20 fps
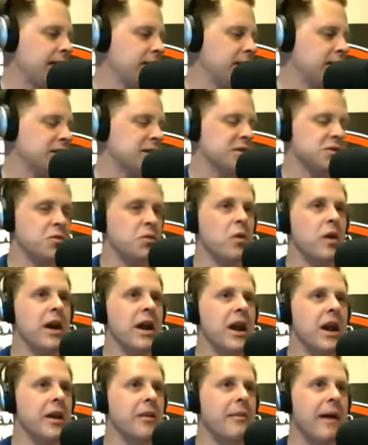and this is
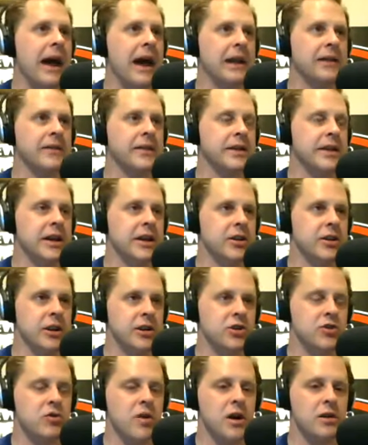way back in the day,
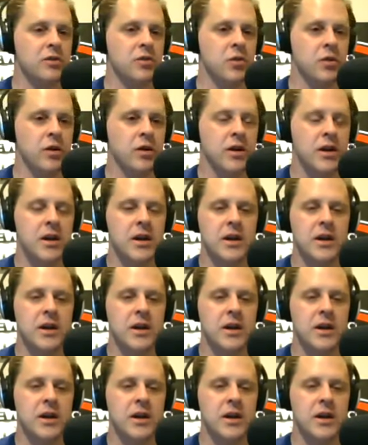like Schrock lore.